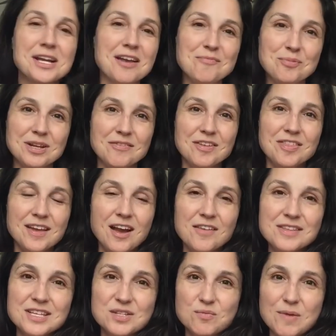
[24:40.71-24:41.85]
I've put everything on
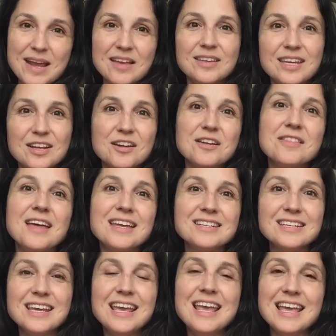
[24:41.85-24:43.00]
this rail here that
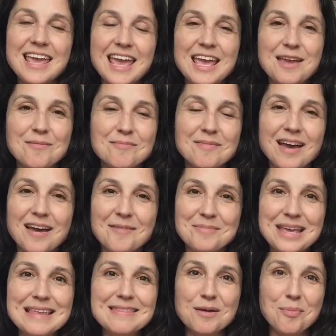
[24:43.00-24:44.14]
came
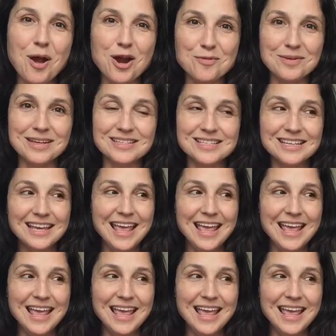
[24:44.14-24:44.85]
in the apartment,